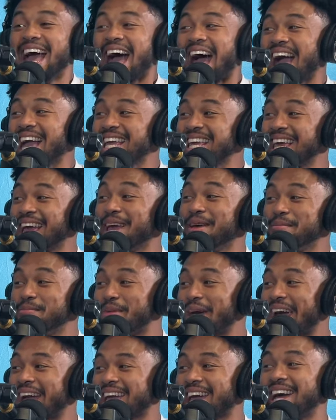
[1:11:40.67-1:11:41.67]
I came
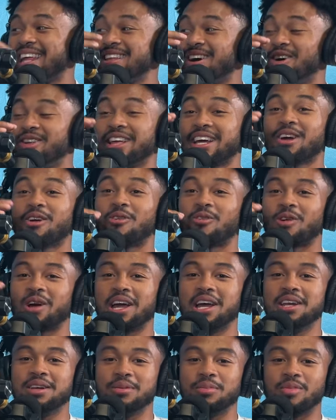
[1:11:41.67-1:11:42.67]
back on like a
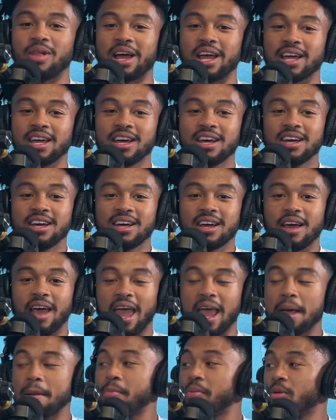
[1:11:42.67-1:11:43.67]
random like.
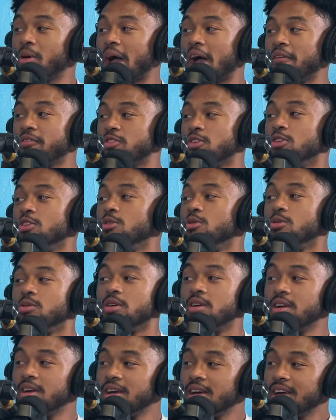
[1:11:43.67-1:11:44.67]
April
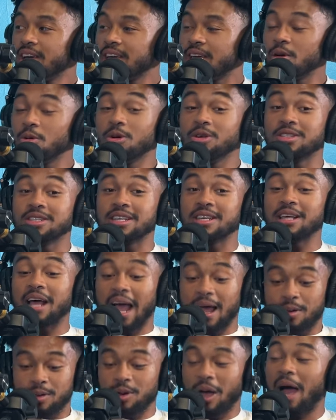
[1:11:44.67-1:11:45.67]
afternoon. It was
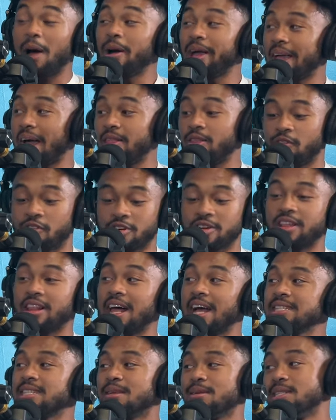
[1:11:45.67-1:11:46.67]
I, I, the, the
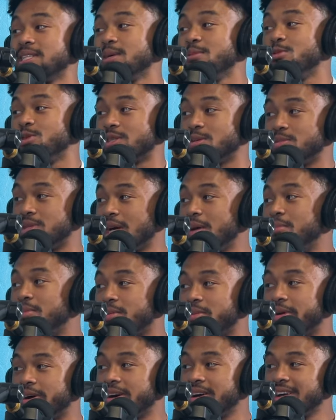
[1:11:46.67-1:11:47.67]
last time they seen was September,
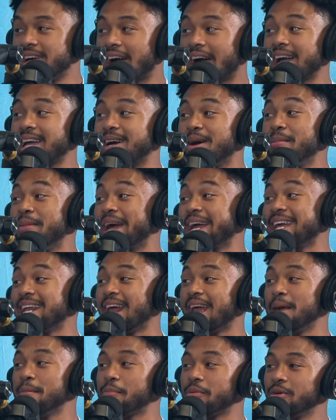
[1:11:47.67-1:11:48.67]
bro. I come back in
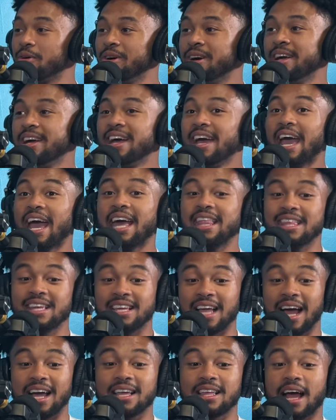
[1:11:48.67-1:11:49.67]
April and they
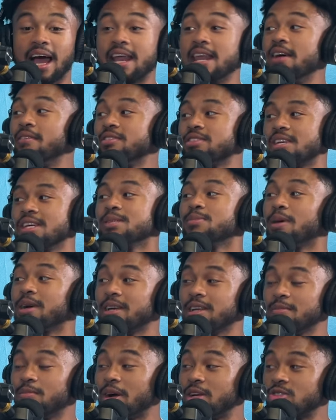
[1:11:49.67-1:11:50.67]
I, I never touched
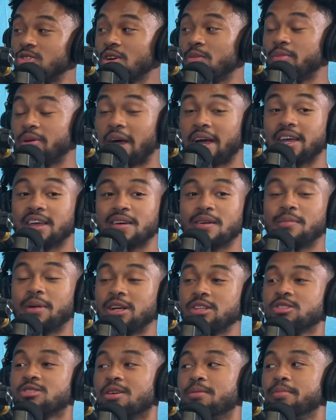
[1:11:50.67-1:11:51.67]
my, my trumpet. I give
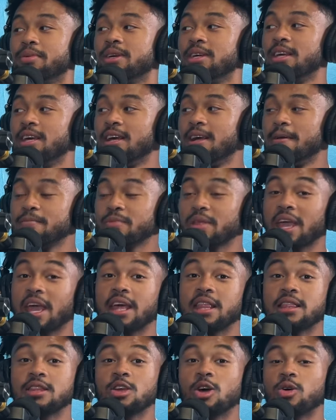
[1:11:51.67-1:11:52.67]
my trumpet
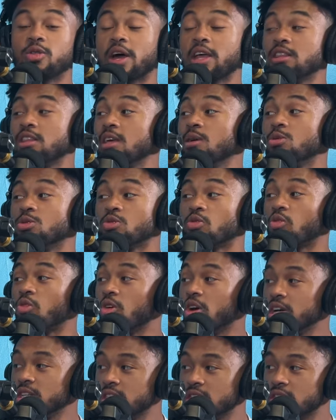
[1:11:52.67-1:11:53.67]
and yo, that thing was
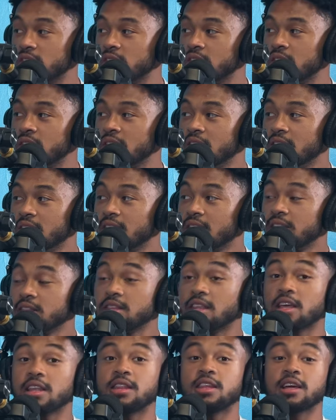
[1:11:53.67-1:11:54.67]
rusted. Oh,
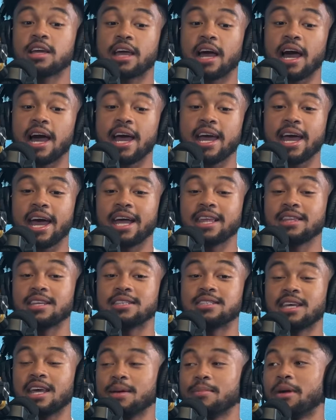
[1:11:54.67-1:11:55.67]
the the guy had to
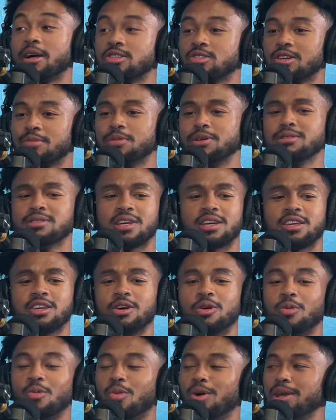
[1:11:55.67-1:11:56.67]
take my trumpet. He's like,
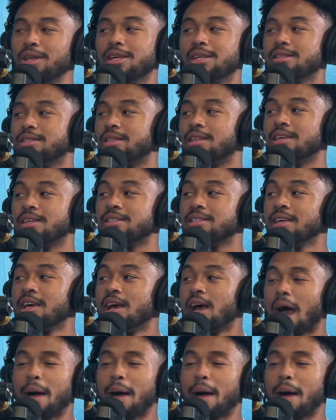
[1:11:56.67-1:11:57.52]
yo, what is this?